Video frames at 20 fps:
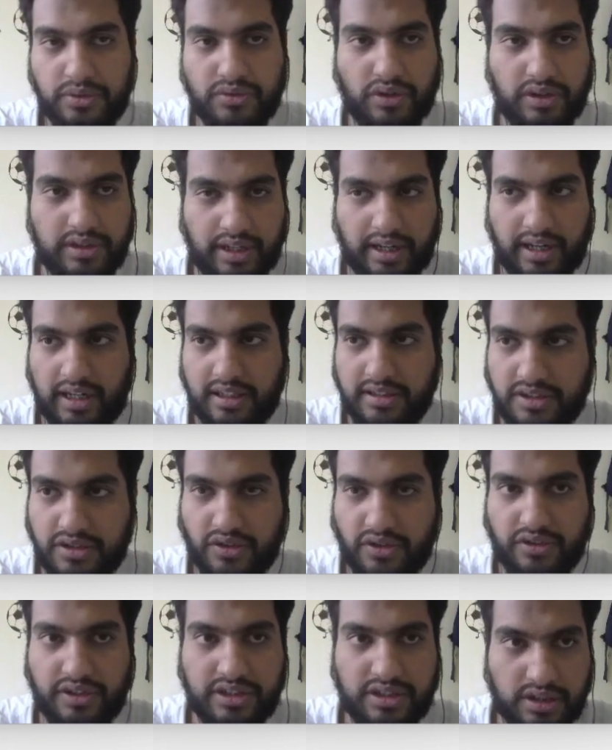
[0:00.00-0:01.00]
for the realization
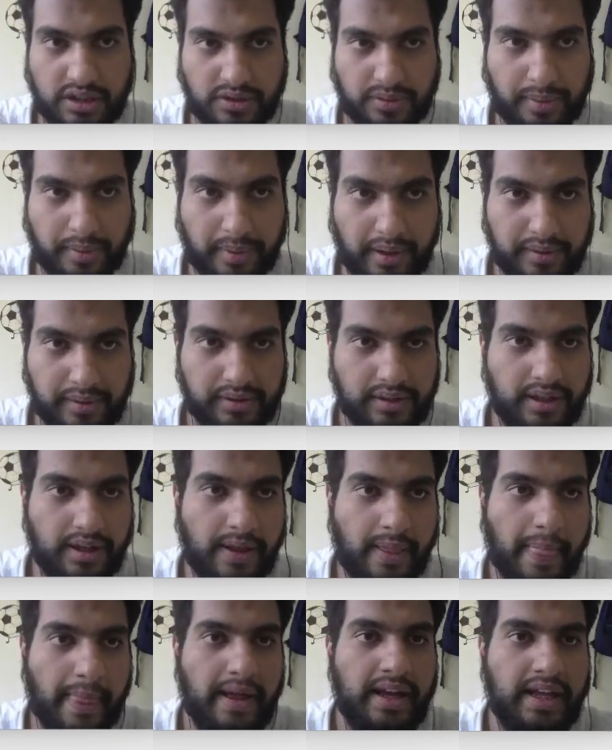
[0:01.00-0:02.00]
of digital circuit,
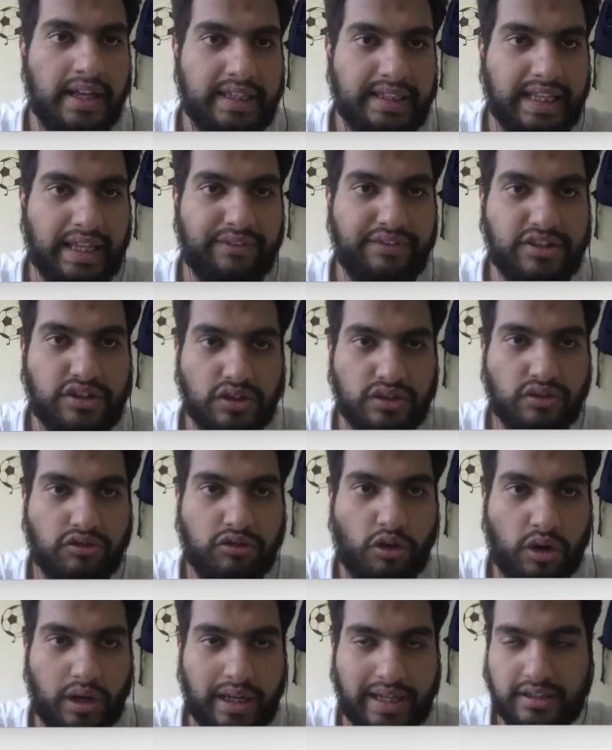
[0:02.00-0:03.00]
then which of the
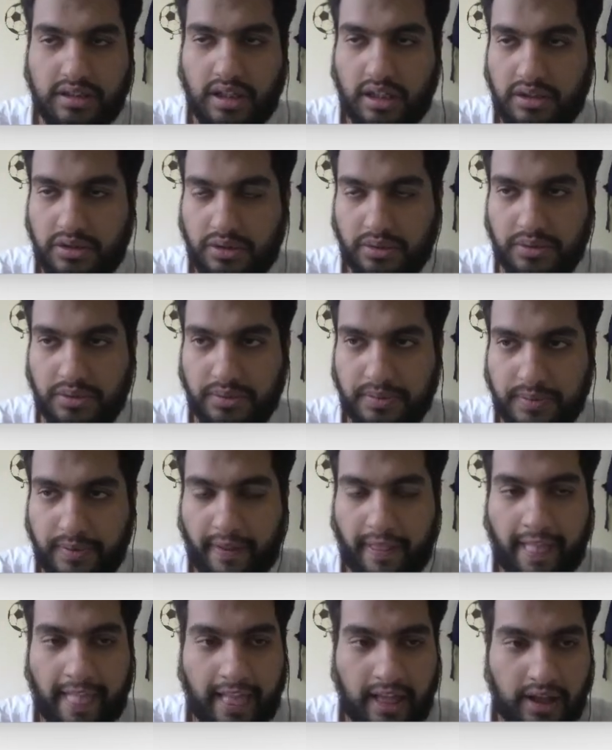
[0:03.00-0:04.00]
followings are true?
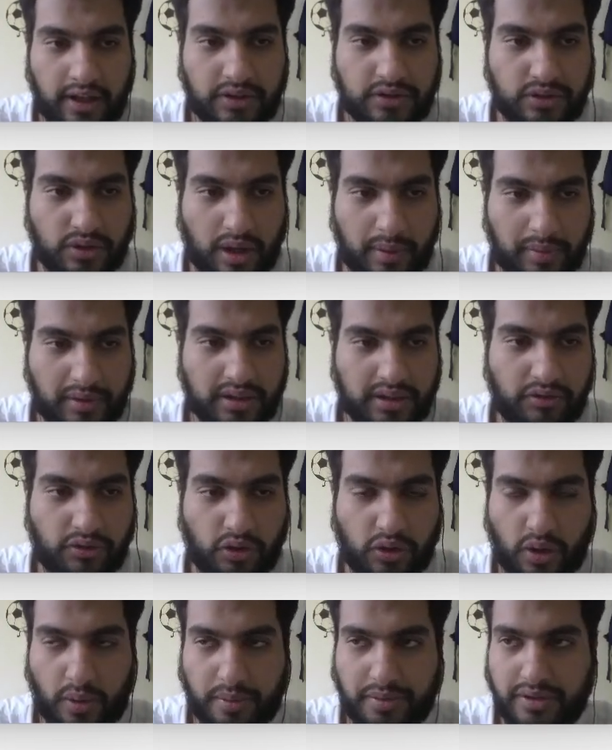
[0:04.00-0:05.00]
So among the
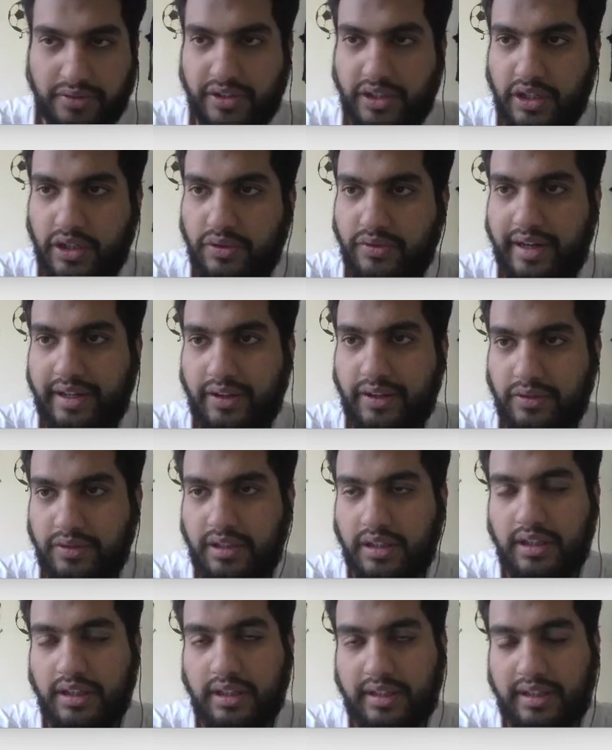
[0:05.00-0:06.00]
4 options we need to find out
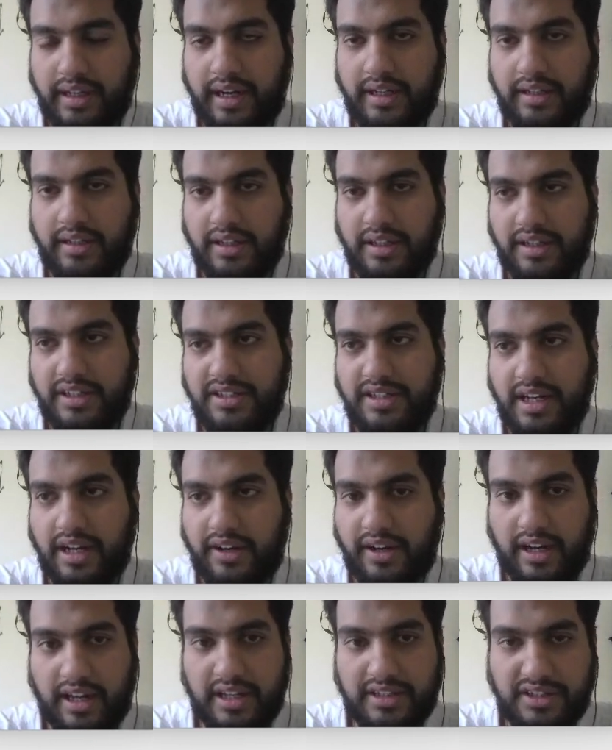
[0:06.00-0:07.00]
the correct digital
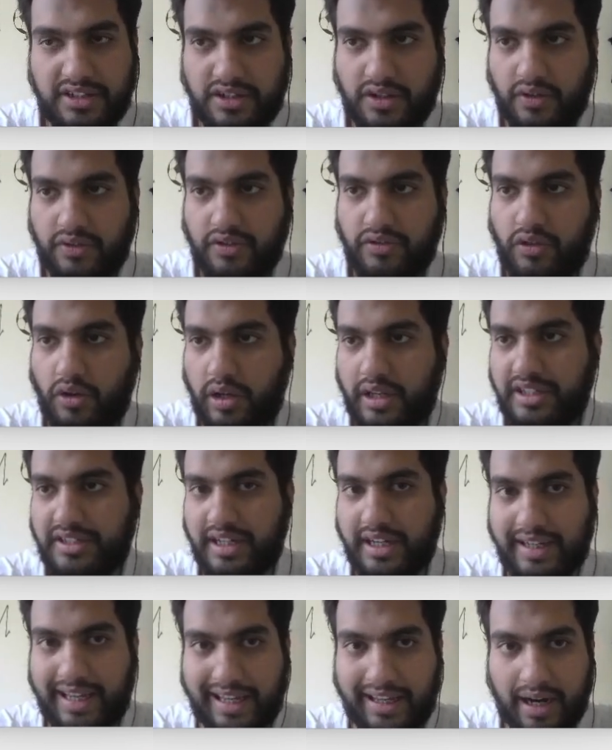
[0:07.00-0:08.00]
realization of the following
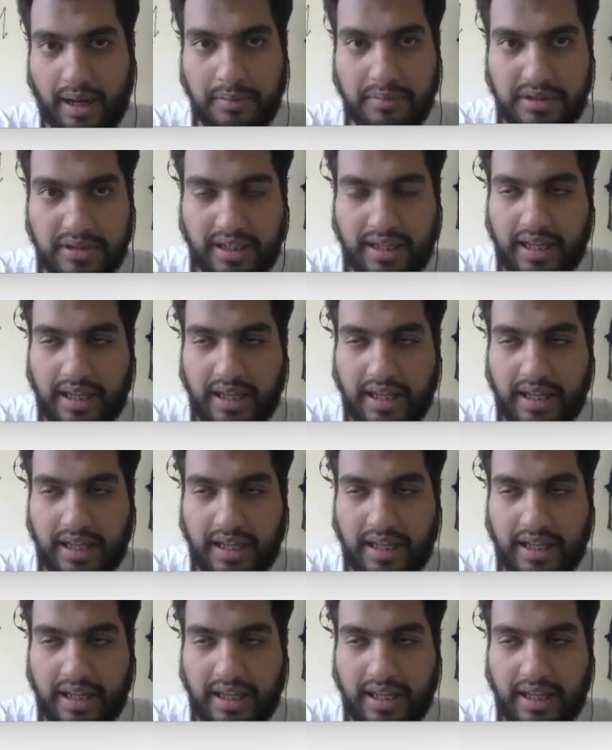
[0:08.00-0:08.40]
state diagrams,